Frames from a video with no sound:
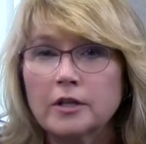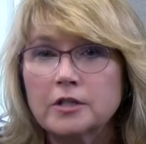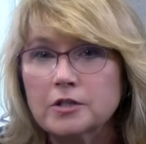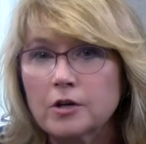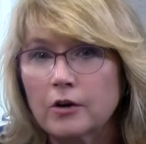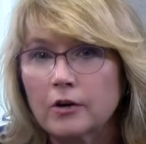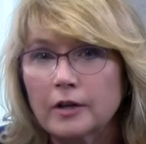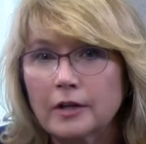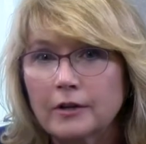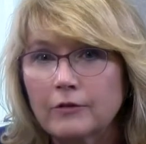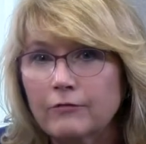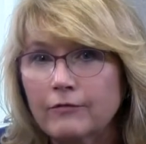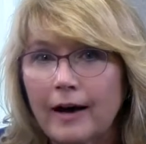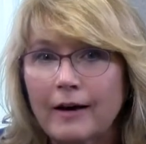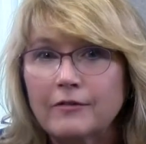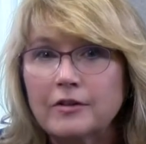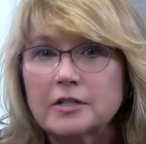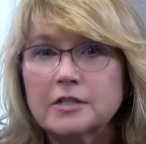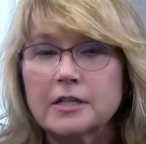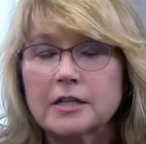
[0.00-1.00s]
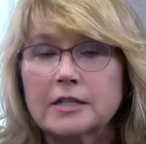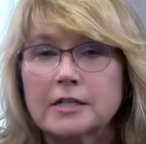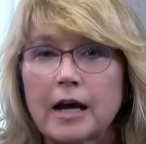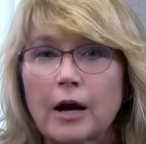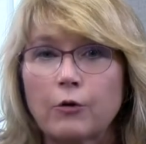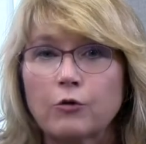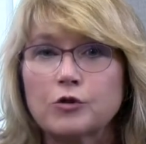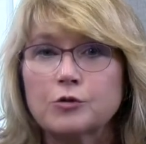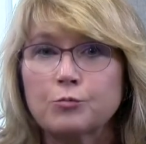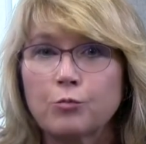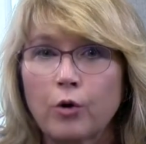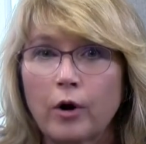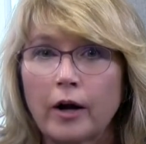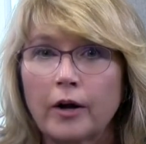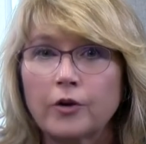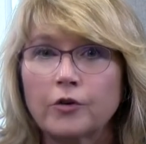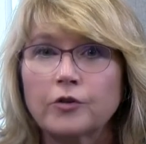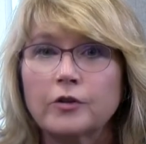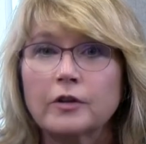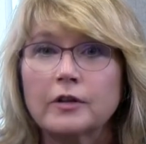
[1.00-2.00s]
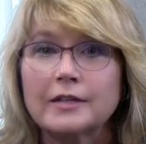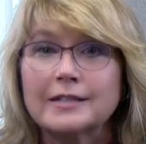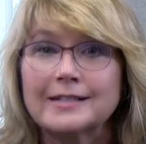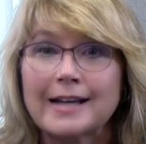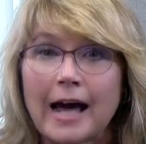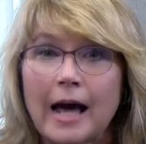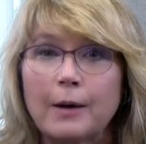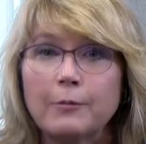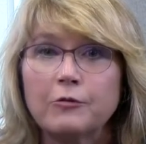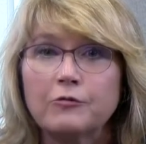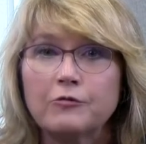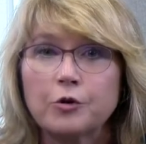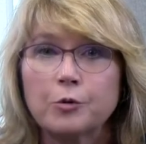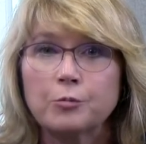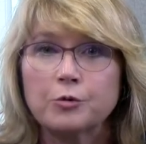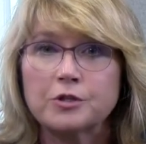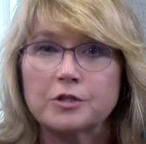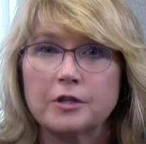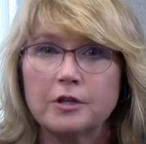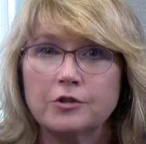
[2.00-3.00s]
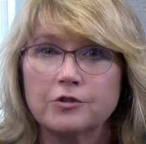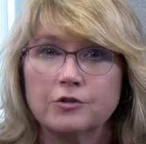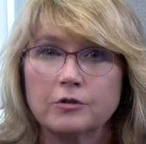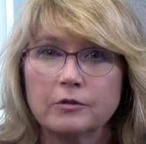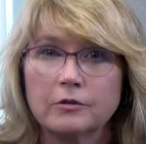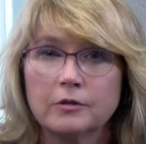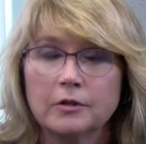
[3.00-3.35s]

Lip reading: starting 5 to 6 hours prior to the time of your procedure.